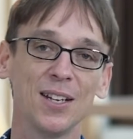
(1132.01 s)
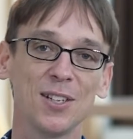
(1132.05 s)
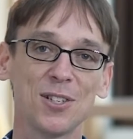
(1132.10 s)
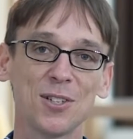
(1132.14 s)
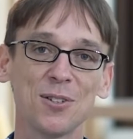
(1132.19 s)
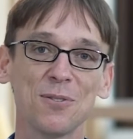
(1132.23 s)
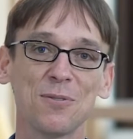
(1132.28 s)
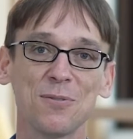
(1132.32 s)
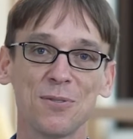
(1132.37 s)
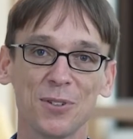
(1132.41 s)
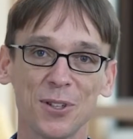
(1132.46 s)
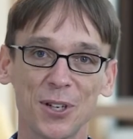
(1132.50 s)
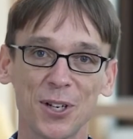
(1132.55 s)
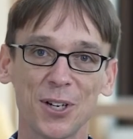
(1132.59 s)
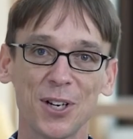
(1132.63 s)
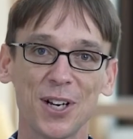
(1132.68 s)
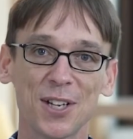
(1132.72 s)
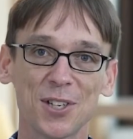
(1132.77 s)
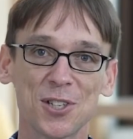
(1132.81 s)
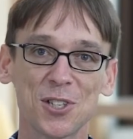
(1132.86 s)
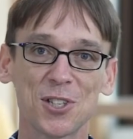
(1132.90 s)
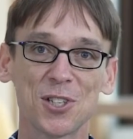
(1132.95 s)
to
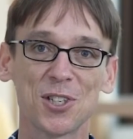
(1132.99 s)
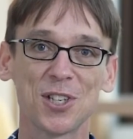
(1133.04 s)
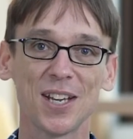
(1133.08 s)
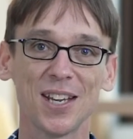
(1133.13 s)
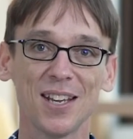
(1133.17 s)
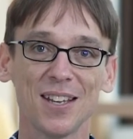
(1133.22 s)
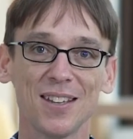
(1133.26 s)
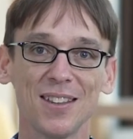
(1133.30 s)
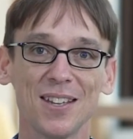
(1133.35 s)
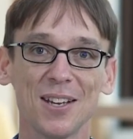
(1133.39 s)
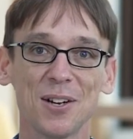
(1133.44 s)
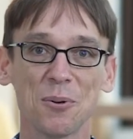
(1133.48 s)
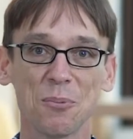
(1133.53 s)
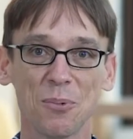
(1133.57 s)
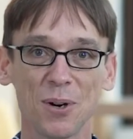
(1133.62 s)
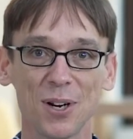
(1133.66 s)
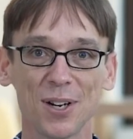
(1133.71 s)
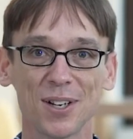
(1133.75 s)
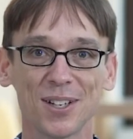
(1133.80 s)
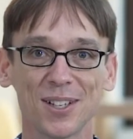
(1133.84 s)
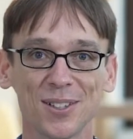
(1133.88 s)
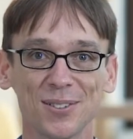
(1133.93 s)
flourish in their
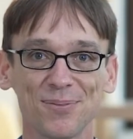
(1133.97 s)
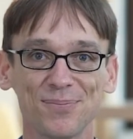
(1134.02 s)
work.